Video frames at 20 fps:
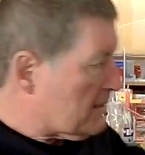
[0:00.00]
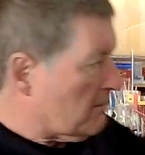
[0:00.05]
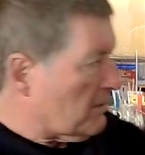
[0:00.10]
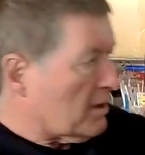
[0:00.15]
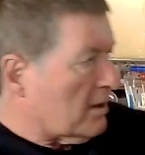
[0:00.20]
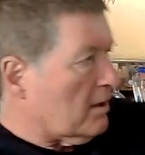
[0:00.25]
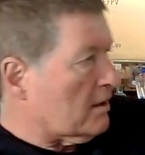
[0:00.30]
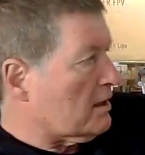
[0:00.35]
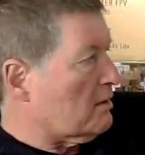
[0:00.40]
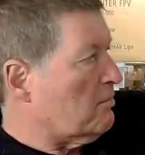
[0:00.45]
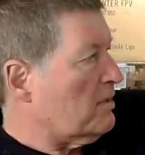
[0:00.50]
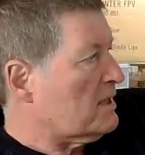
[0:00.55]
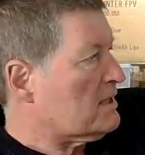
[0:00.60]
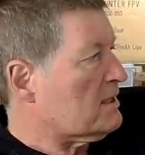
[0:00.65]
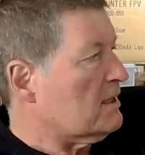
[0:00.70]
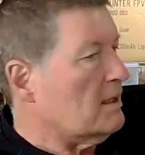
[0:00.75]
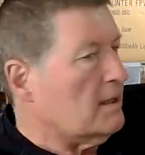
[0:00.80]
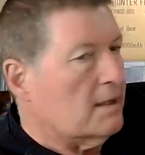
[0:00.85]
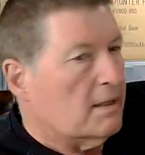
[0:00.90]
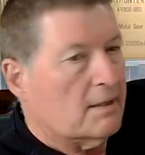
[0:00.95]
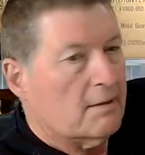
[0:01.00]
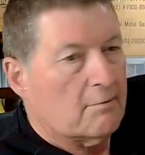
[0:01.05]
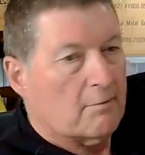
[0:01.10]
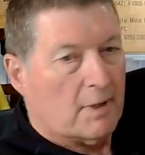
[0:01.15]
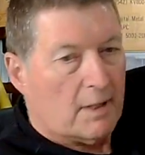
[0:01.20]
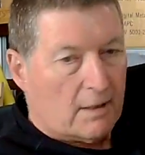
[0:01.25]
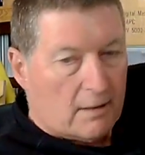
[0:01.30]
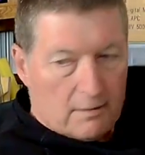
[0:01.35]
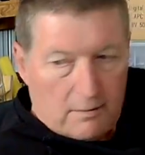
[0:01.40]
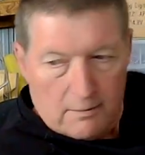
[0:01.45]
something like the Bixler?
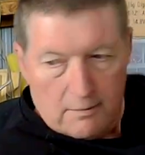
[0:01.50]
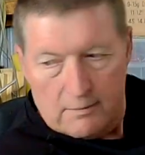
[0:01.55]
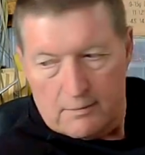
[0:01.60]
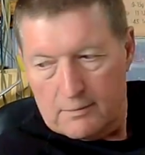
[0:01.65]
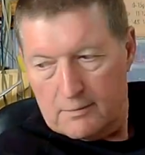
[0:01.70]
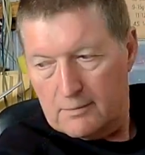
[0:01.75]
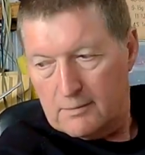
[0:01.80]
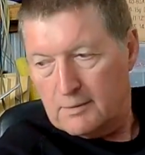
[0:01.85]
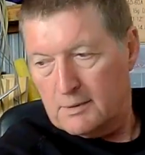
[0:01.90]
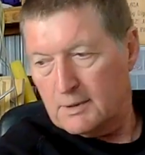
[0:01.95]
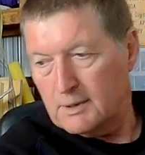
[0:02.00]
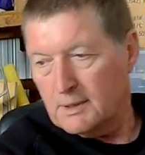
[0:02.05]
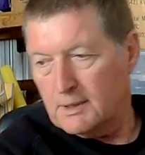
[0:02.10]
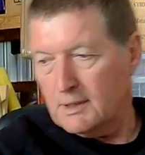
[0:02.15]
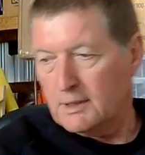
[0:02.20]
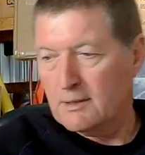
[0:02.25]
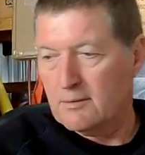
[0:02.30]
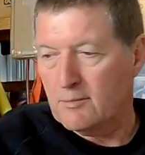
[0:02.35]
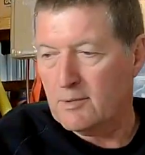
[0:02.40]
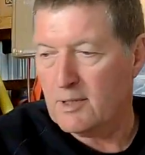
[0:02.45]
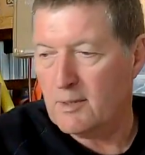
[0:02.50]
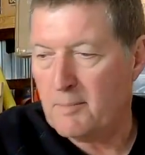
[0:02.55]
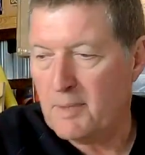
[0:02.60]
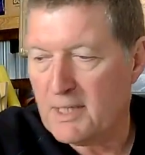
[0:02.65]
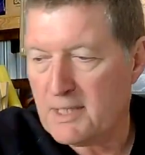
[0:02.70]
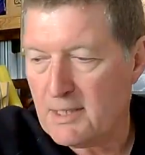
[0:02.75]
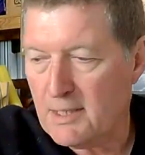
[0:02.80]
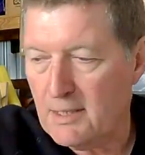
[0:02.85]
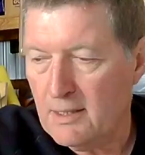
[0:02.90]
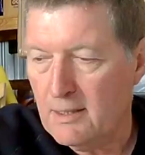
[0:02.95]
Well, with the
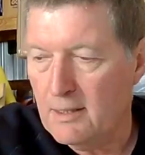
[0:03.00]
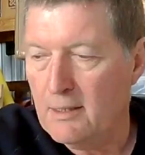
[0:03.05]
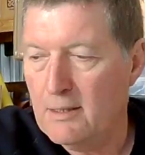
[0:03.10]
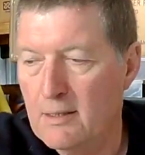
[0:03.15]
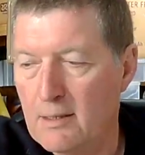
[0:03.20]
Bixler,